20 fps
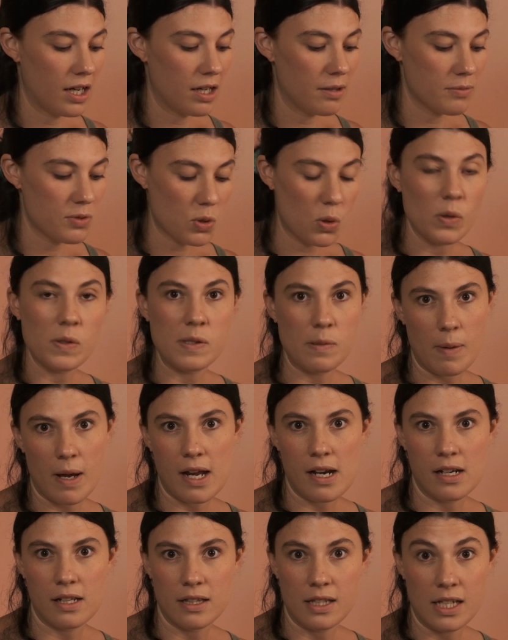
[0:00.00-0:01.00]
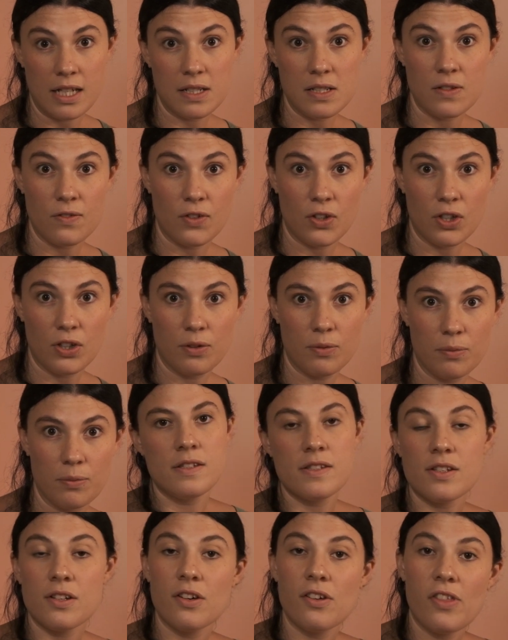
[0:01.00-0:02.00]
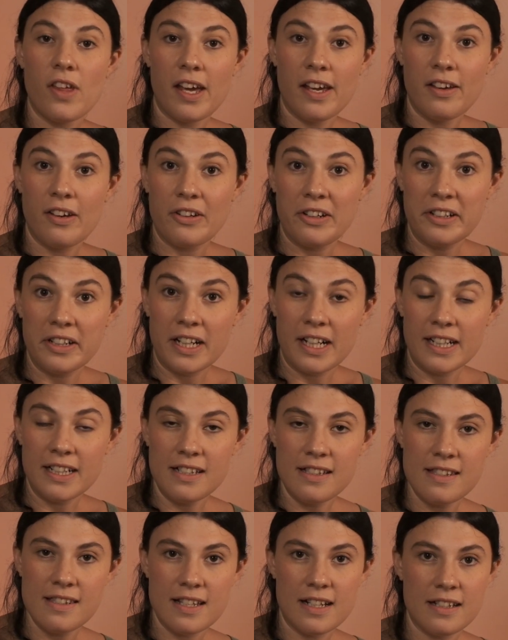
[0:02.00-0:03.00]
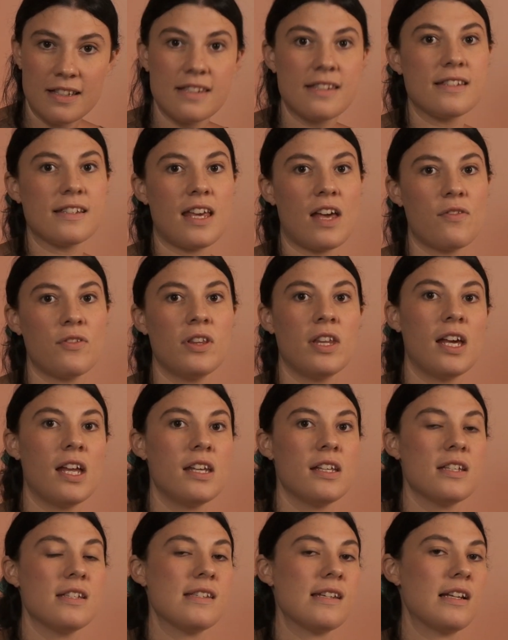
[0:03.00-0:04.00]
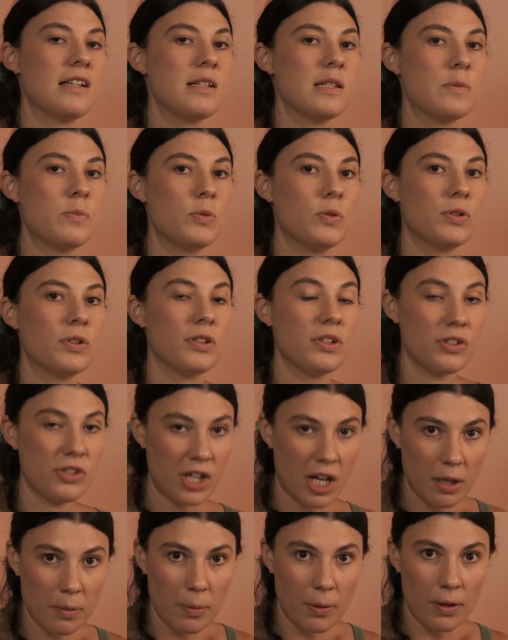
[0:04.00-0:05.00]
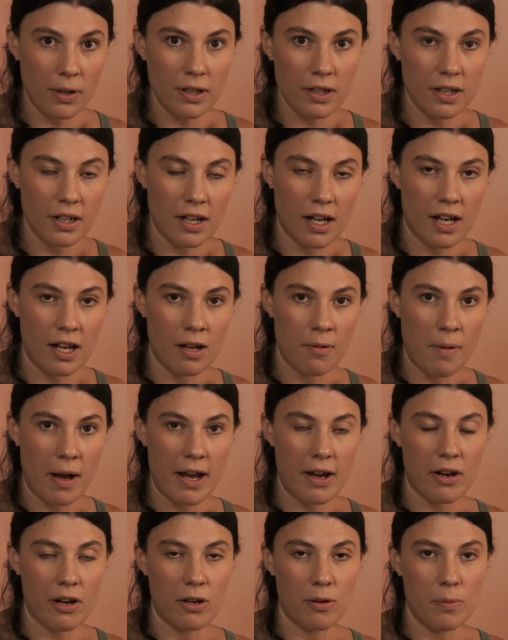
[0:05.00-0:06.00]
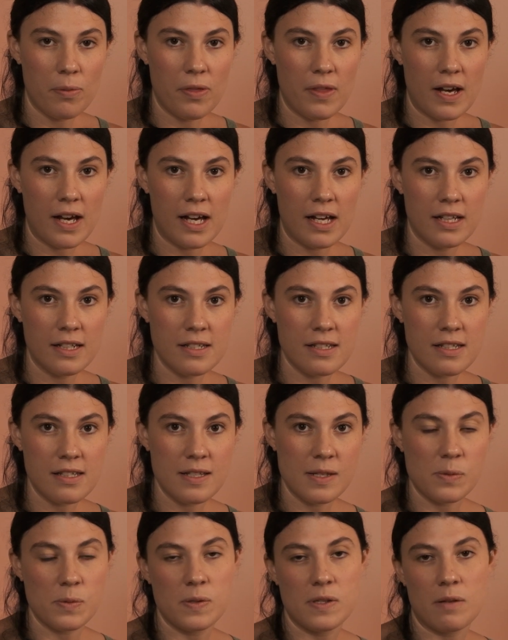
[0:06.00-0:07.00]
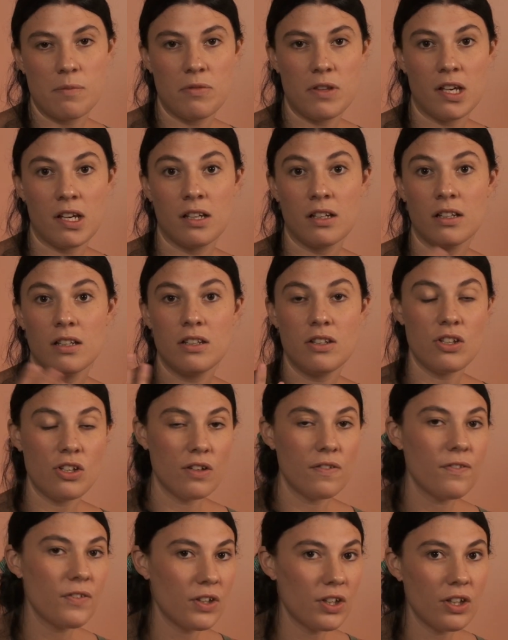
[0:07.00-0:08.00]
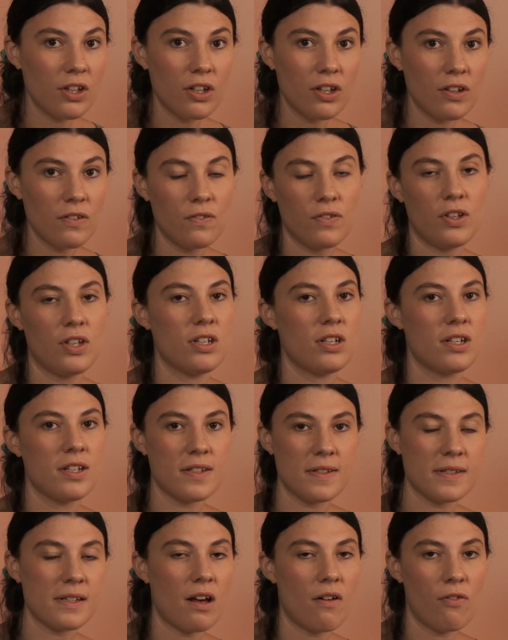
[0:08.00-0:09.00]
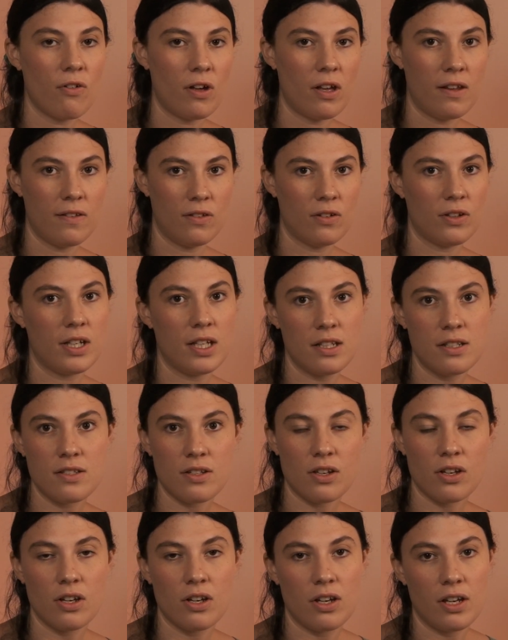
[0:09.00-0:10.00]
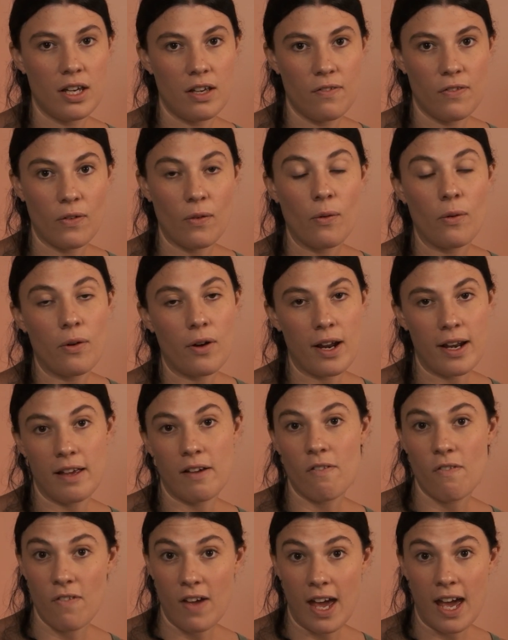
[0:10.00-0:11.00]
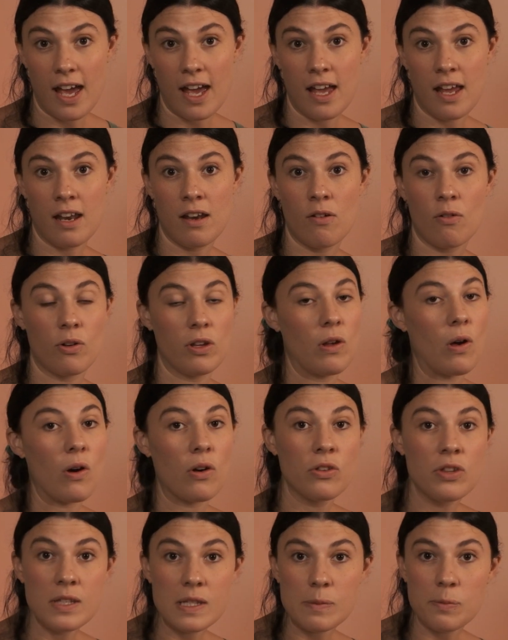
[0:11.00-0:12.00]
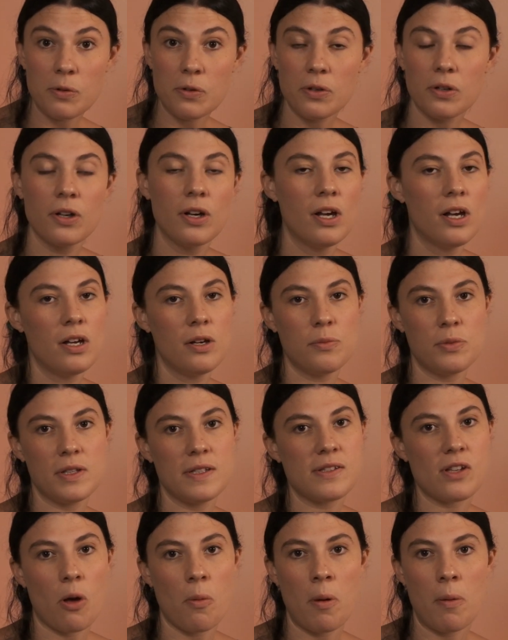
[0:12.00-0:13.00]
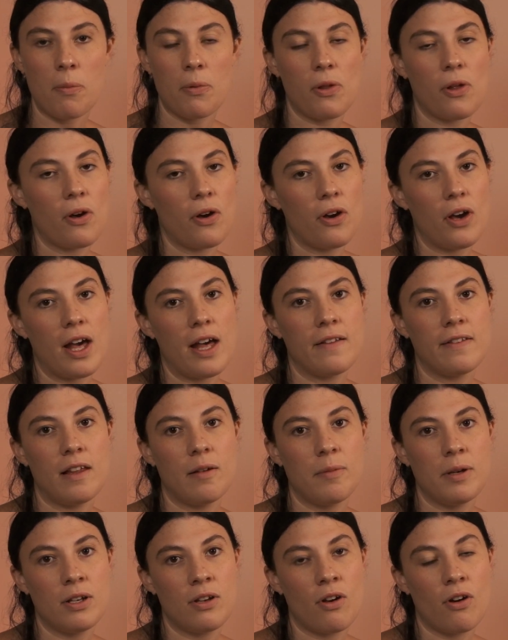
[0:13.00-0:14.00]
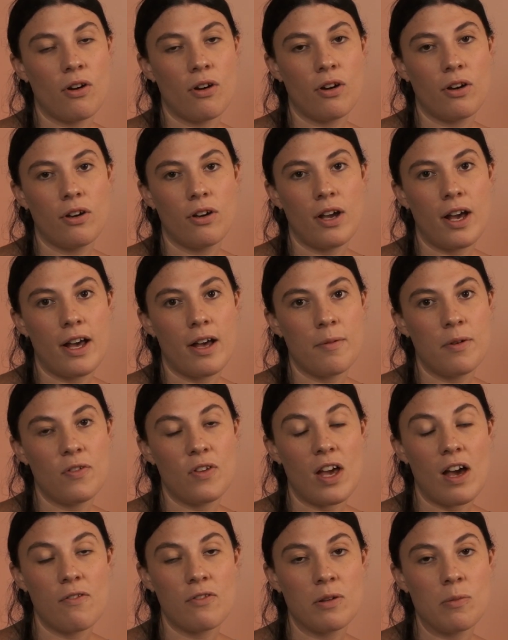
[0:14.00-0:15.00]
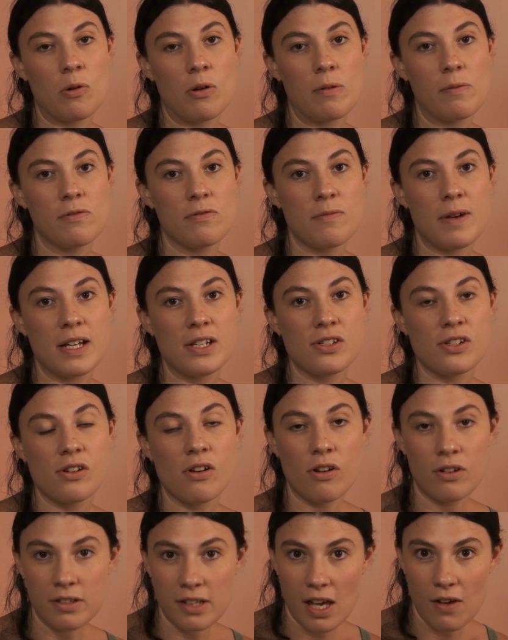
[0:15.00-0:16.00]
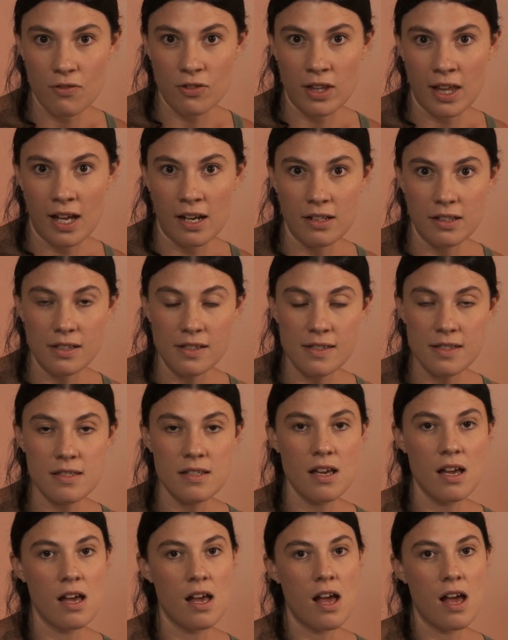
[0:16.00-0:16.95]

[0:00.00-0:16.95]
talks about it in the interview. So there you go, guys. That's Kevin Landers and his book Jackpot. I hope that this was something new for you to discover and look into. If you're already a fan or you own this book, please comment below and let me know if you have any more information on Kevin Landers.